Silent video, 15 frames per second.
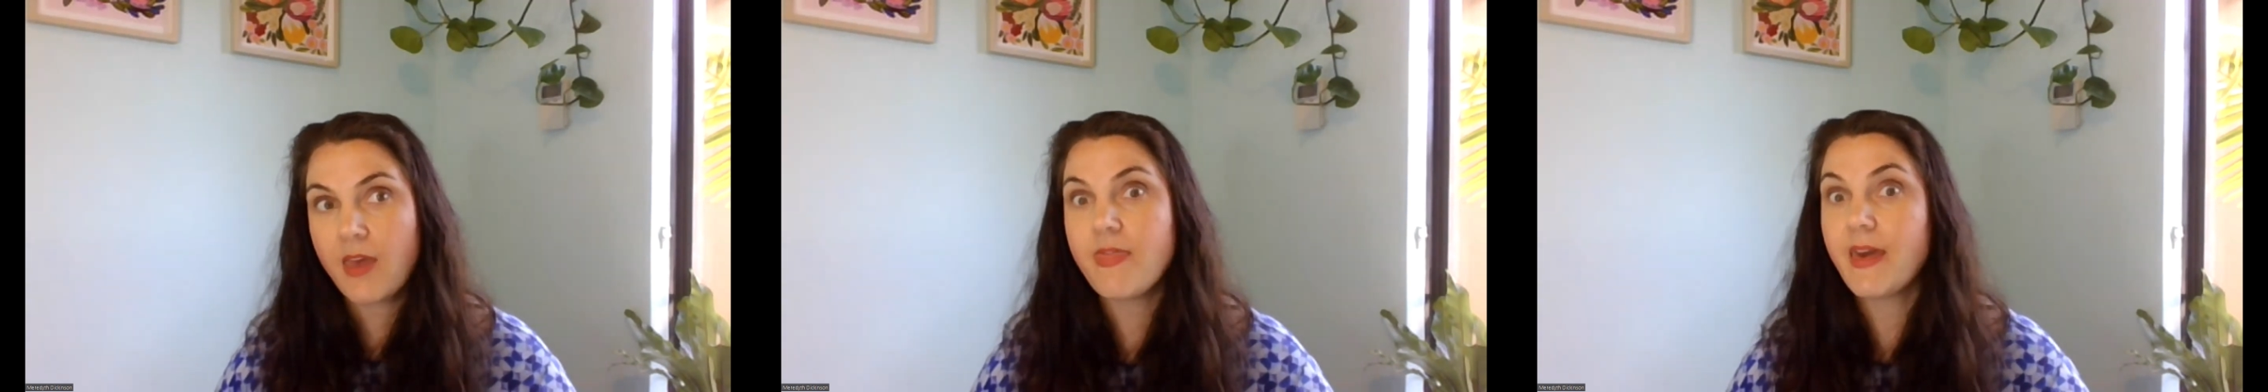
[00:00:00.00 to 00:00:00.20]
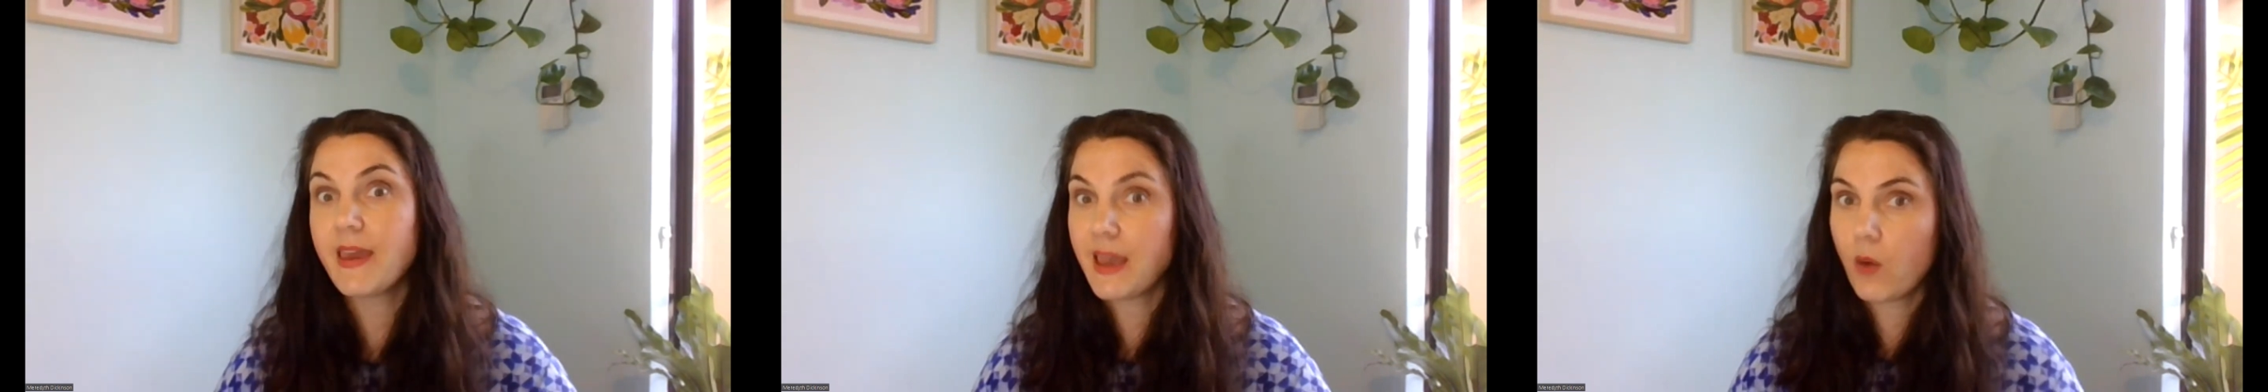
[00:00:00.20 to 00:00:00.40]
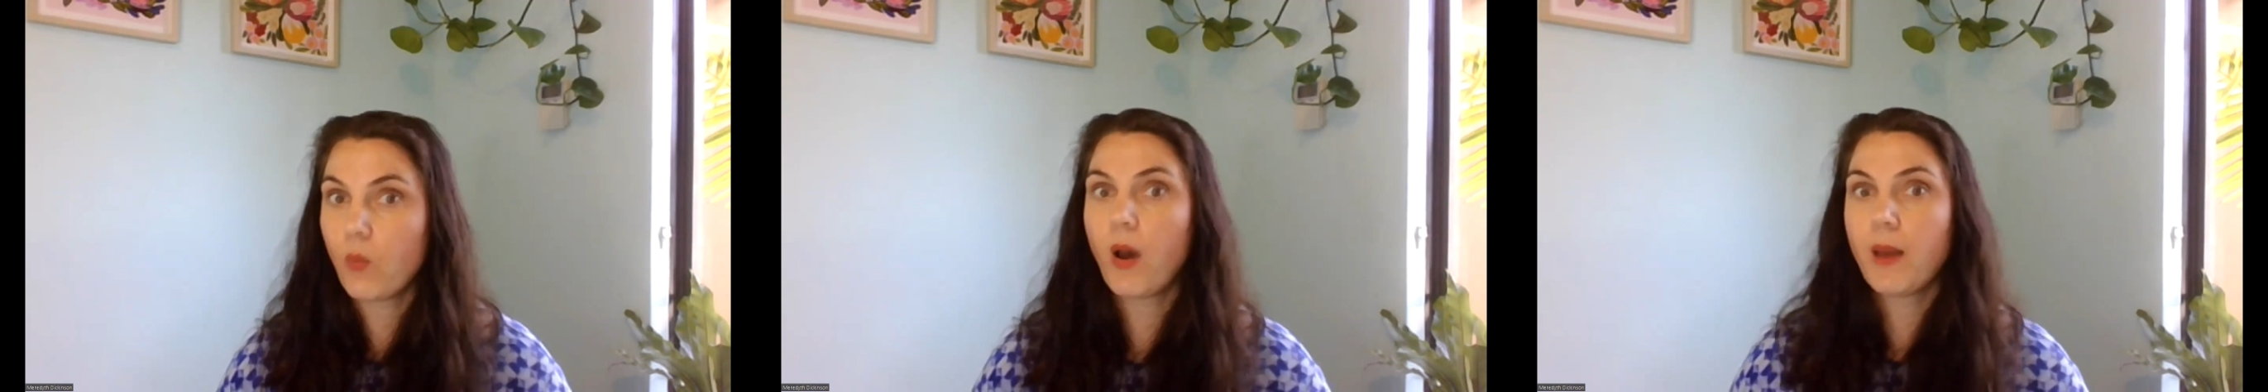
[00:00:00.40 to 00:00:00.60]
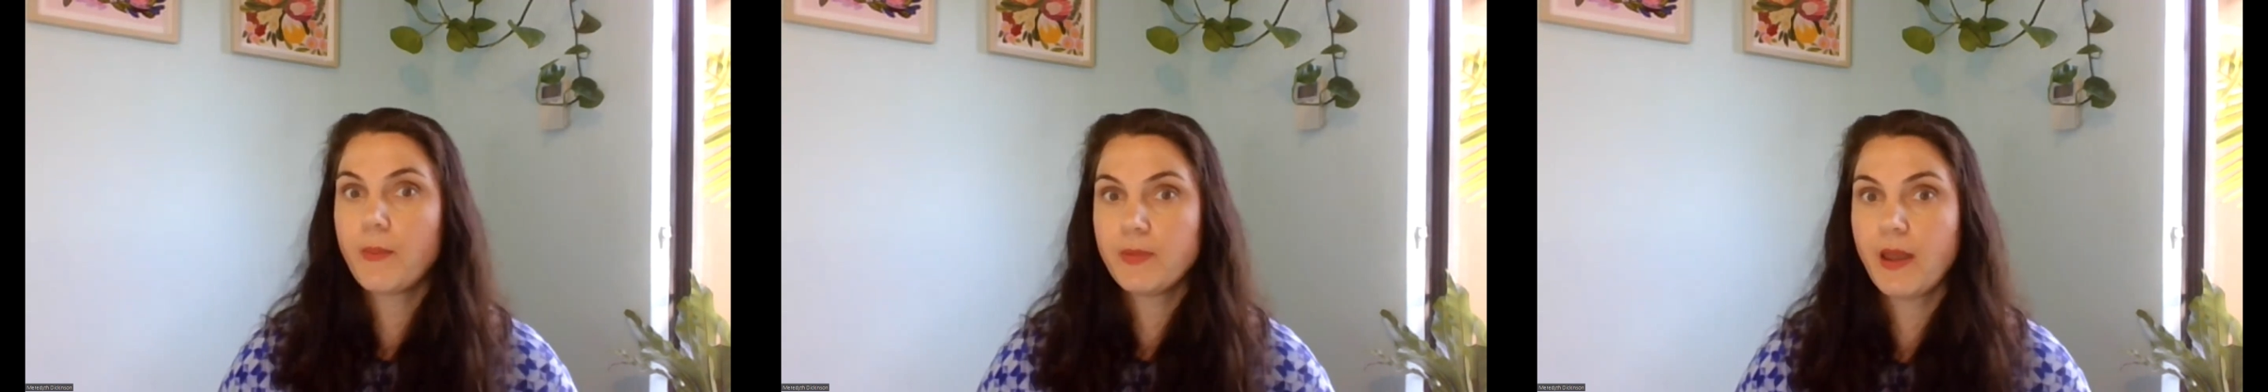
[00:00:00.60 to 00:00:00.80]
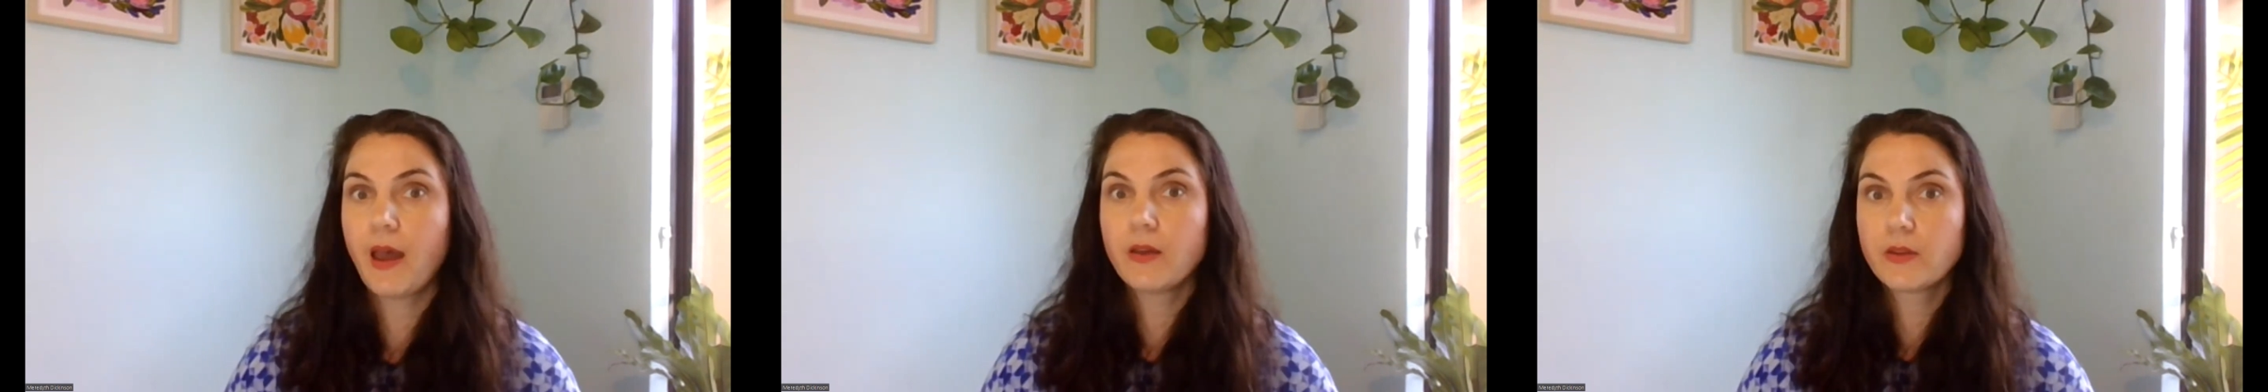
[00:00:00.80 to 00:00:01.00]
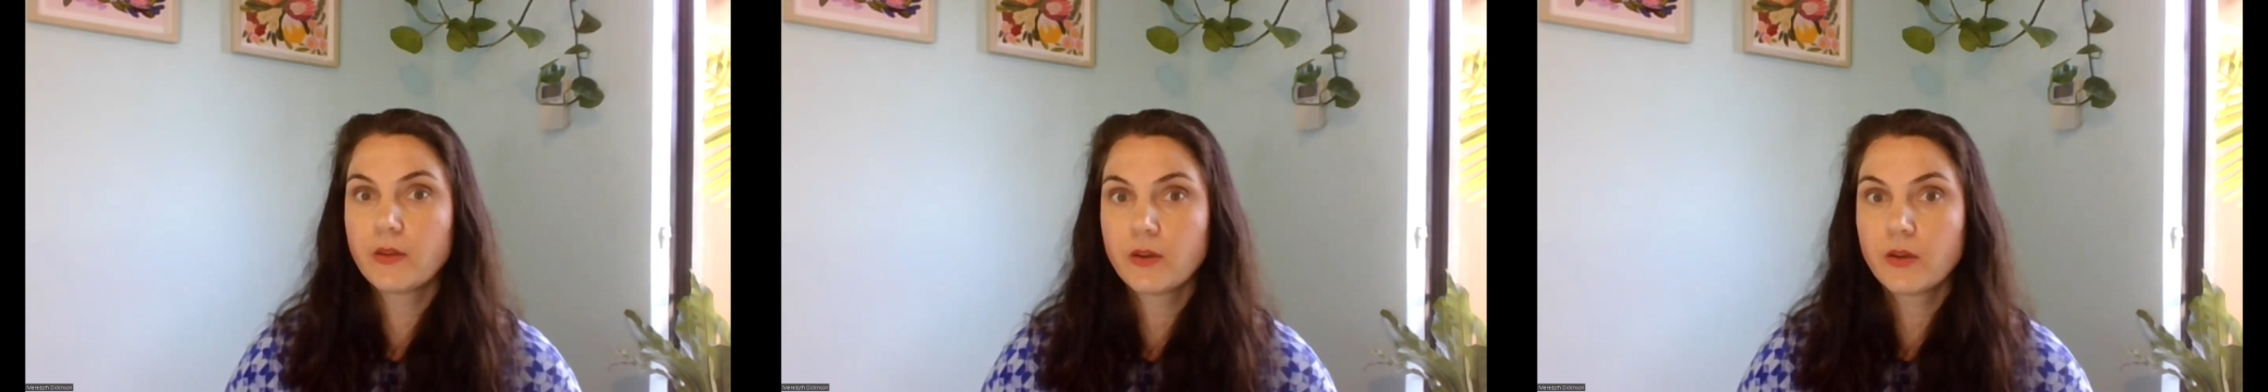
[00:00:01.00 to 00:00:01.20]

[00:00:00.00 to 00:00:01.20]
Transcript: they get wiped out.